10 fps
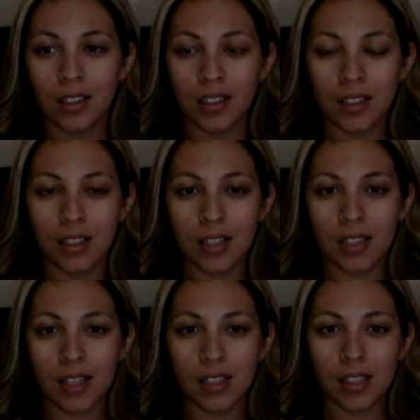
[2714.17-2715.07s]
He says
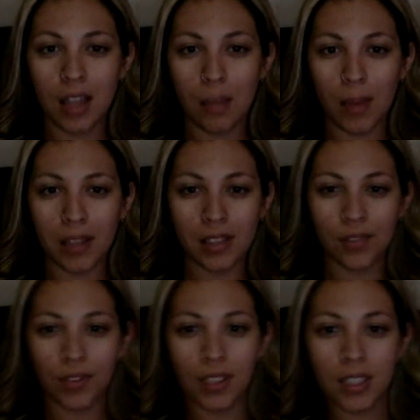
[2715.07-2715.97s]
that it's not bad to
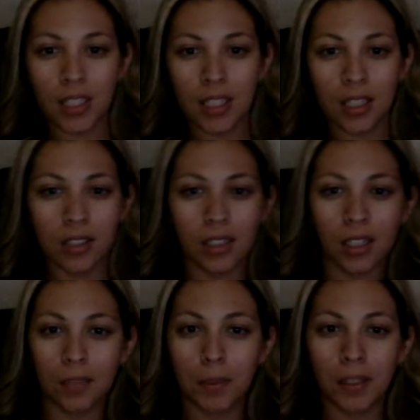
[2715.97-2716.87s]
visit and
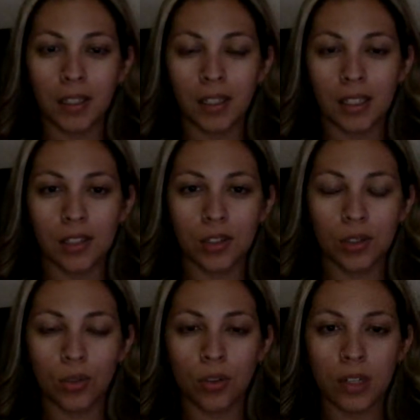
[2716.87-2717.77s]
like be a little
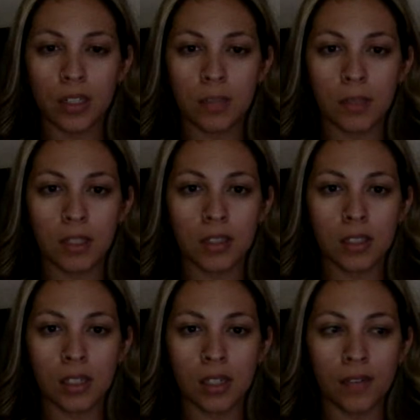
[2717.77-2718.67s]
tourist, but
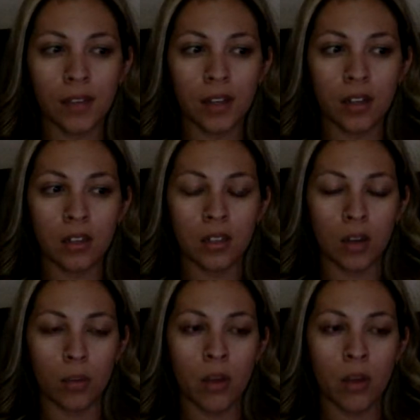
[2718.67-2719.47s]
to live here, no.